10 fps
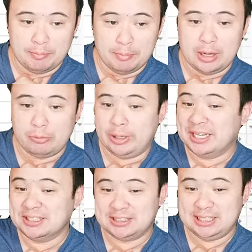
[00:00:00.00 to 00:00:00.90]
But we
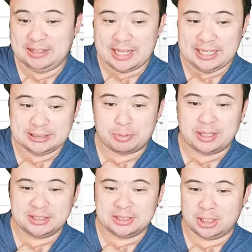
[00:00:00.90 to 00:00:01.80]
can see that his
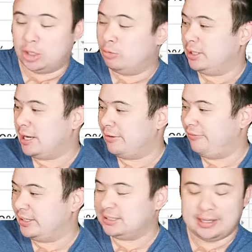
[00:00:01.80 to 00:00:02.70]
presence alone did not
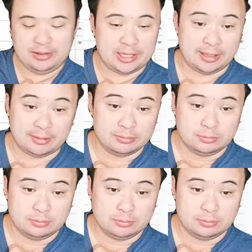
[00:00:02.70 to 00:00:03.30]
fix anything.